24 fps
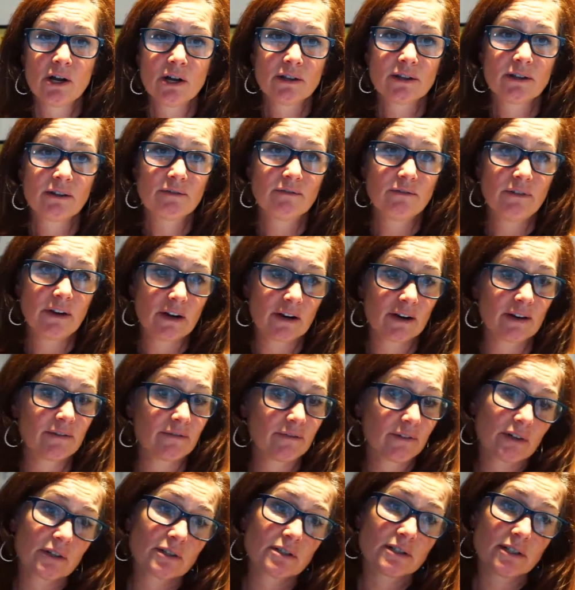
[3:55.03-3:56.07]
The very
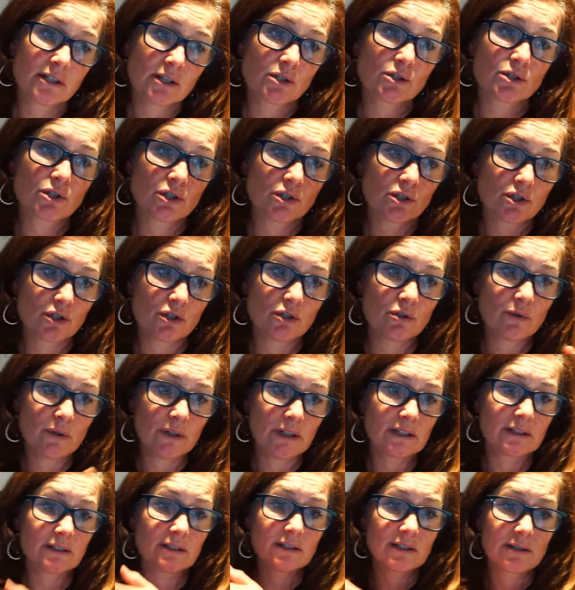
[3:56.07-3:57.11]
first thing to do
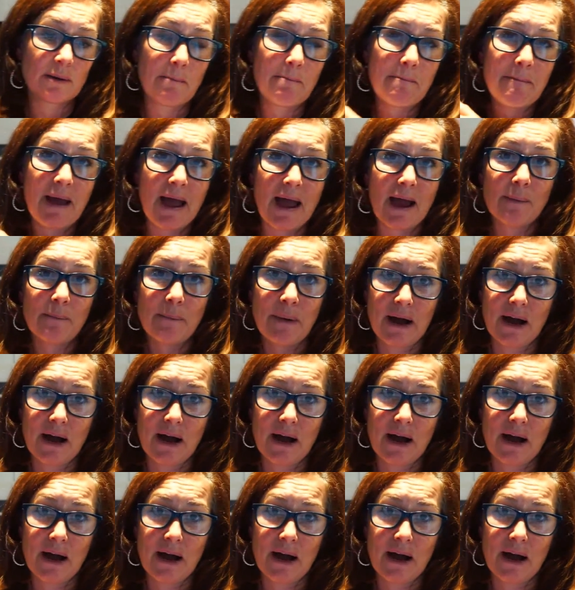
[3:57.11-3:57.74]
is to map